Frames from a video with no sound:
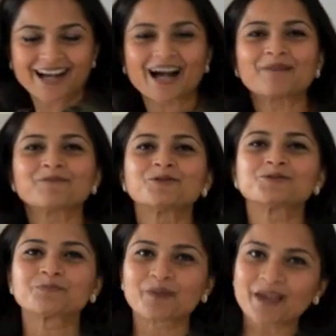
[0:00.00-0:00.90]
I'm going
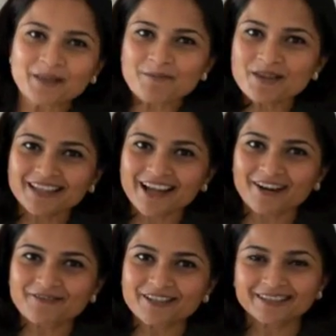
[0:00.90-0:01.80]
to bake them in the
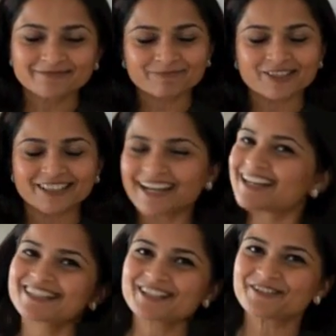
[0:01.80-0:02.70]
oven
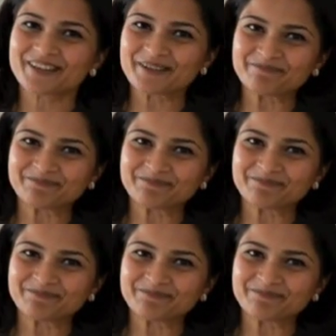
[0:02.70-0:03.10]
and serve them.